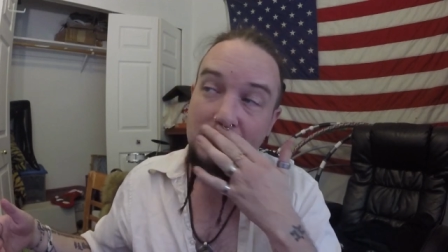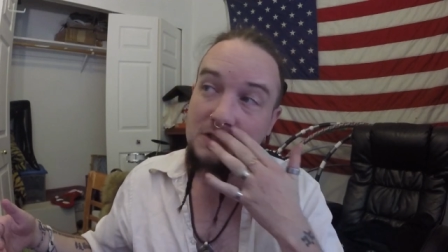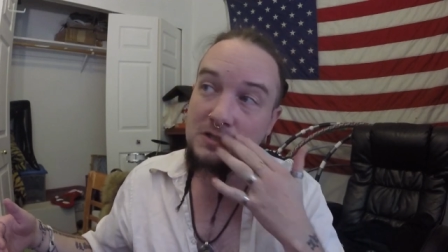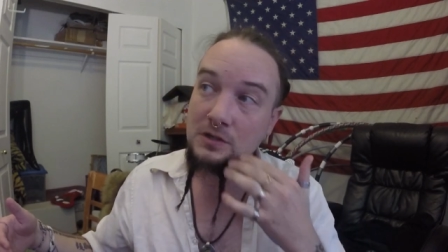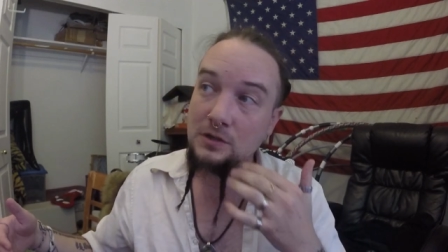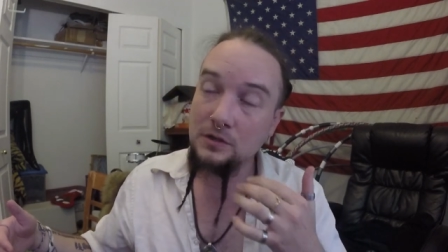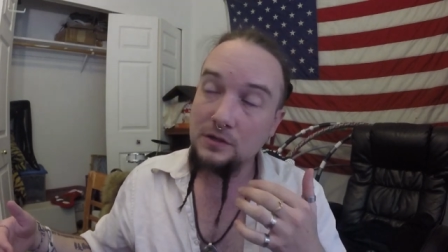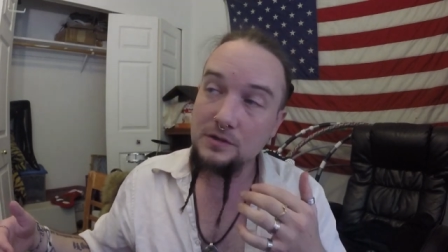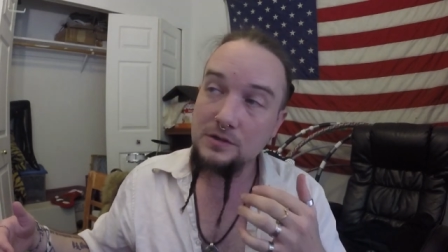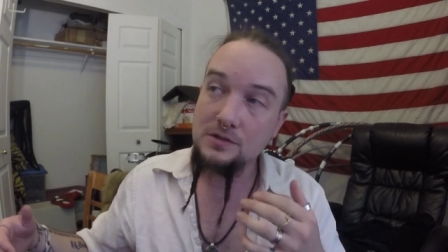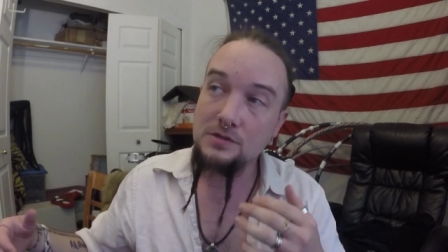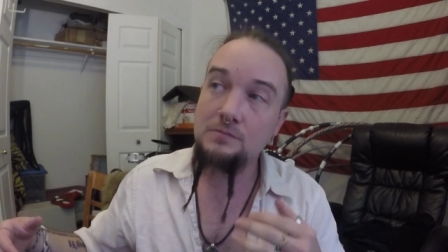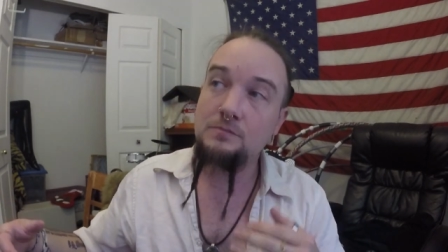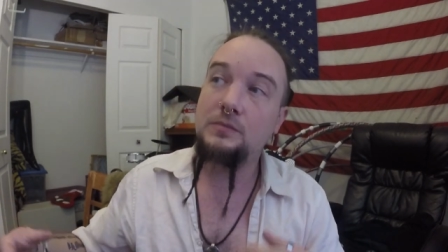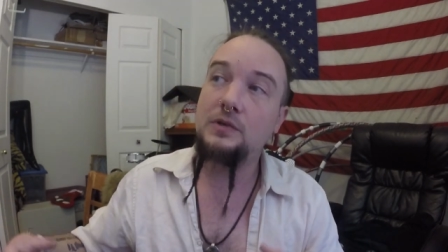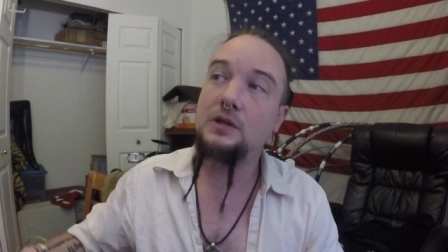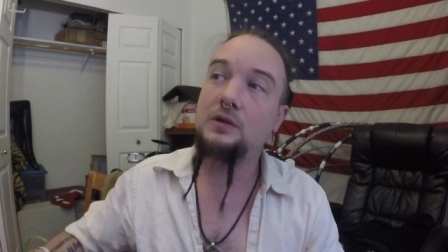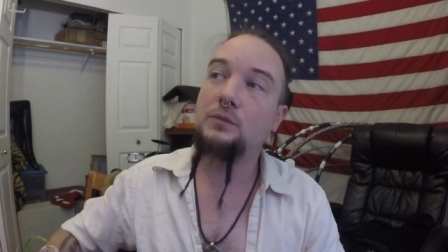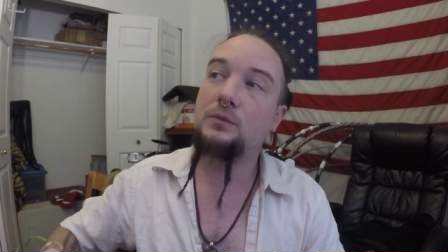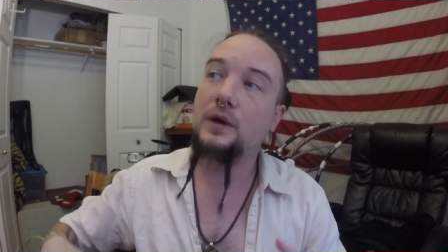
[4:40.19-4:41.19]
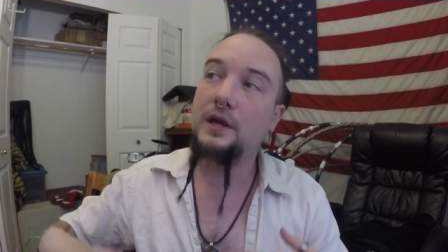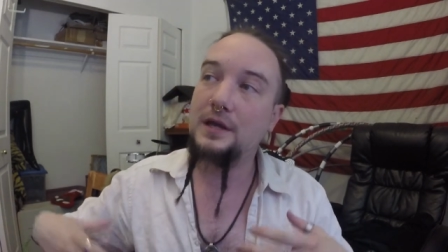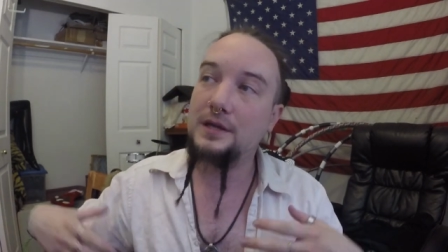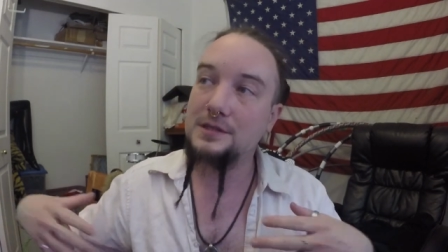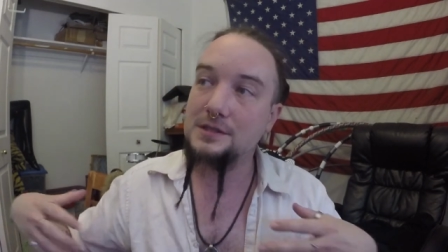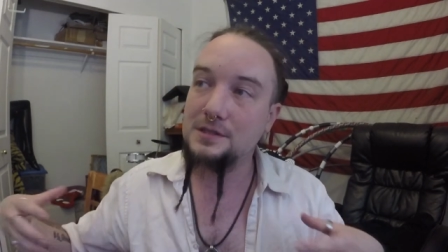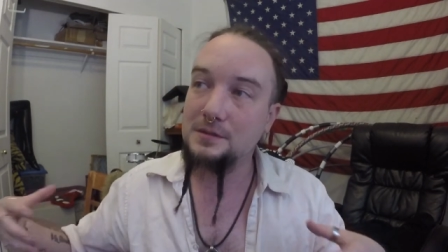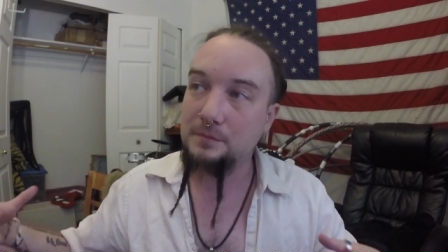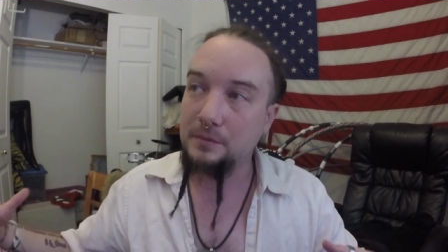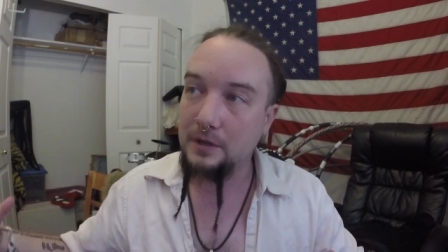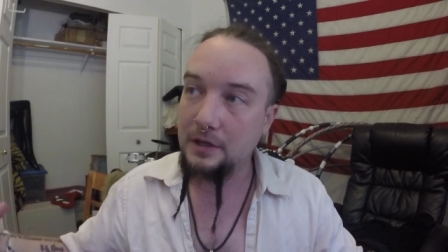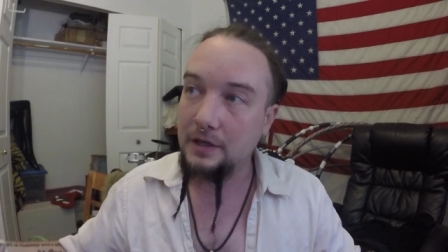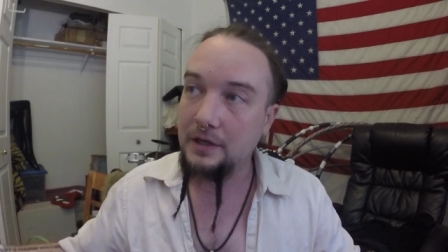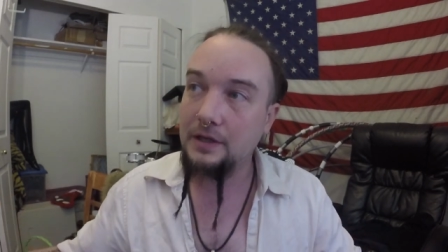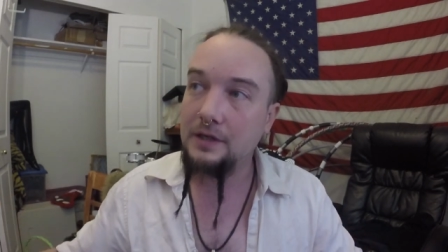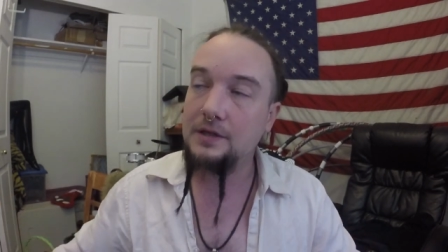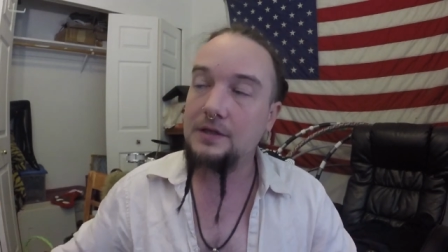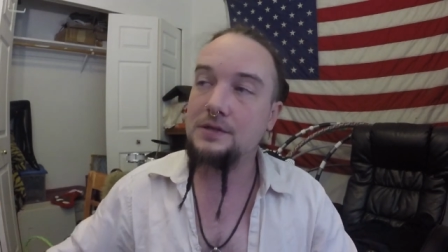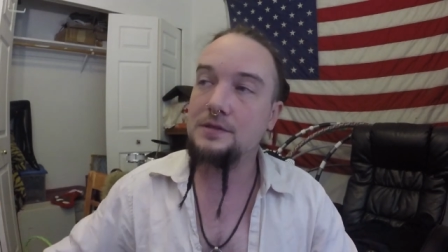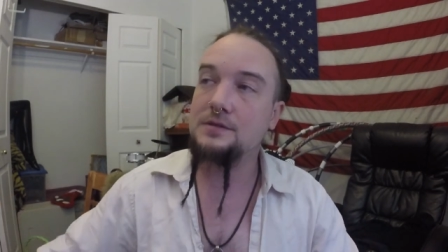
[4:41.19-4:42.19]
church and being raised
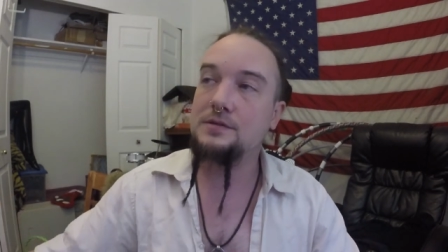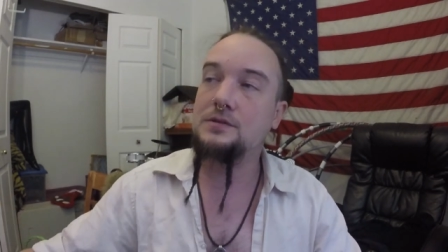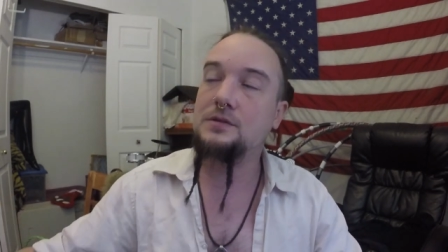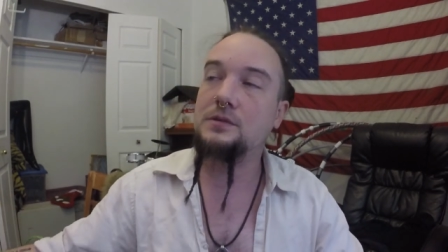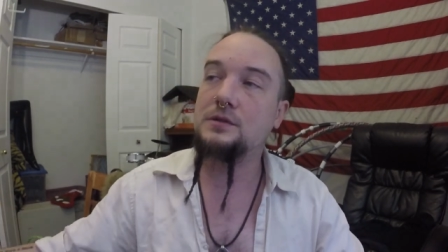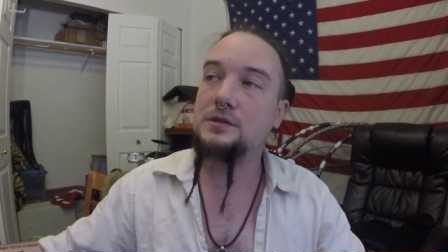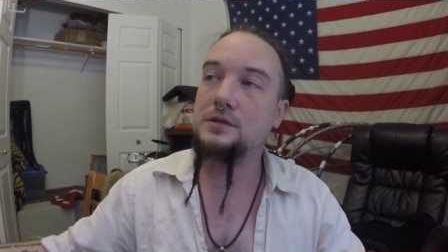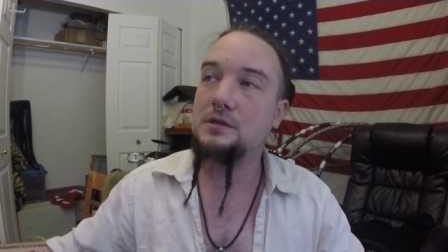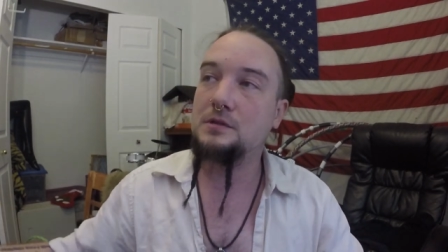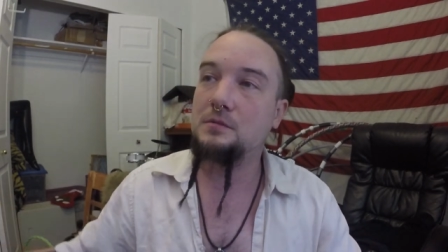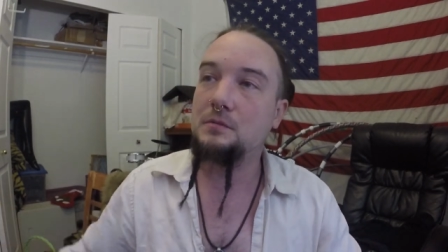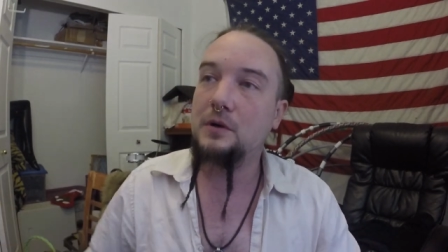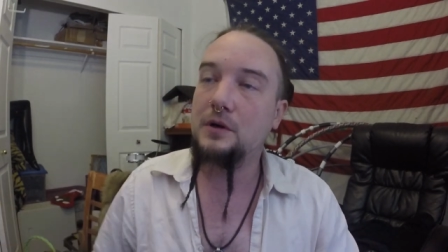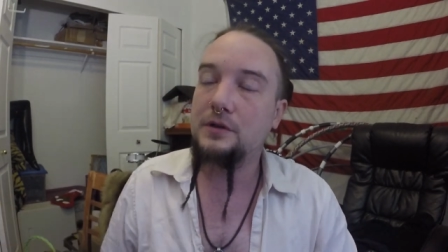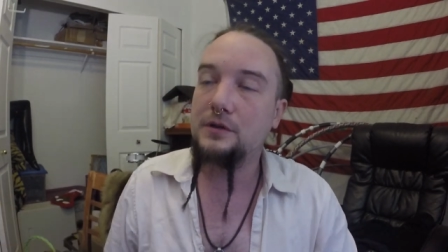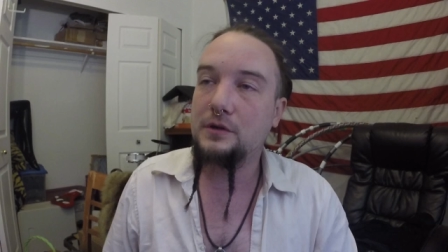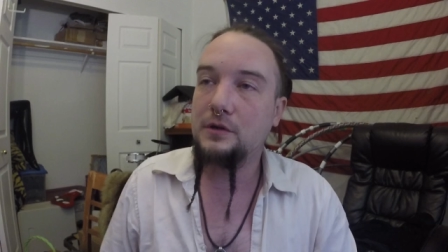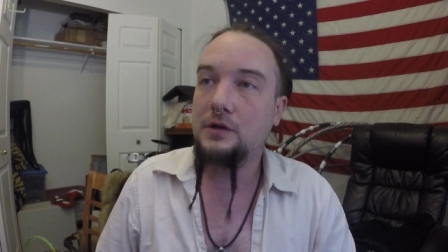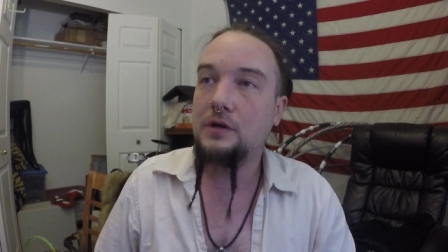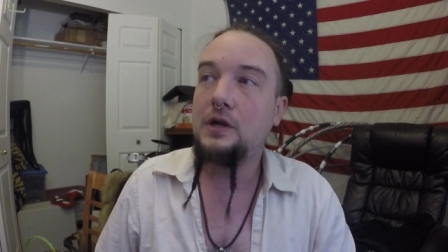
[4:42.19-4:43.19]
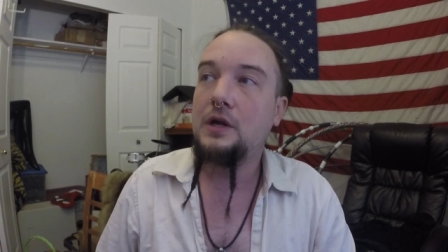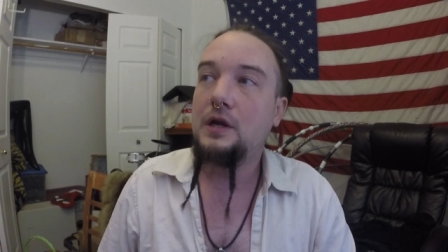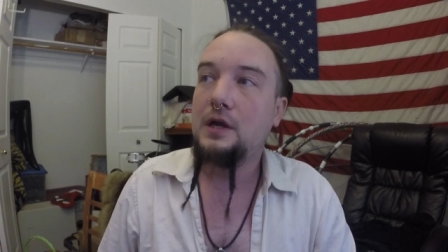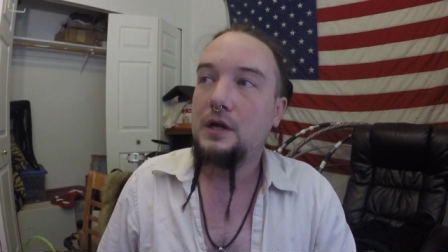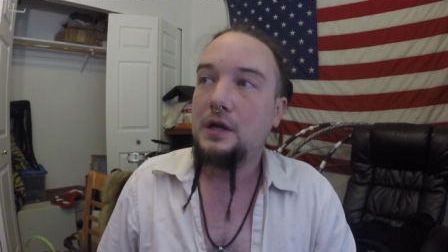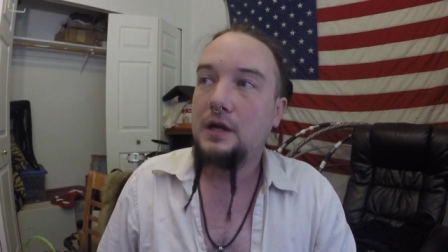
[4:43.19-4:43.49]
by his Christian mother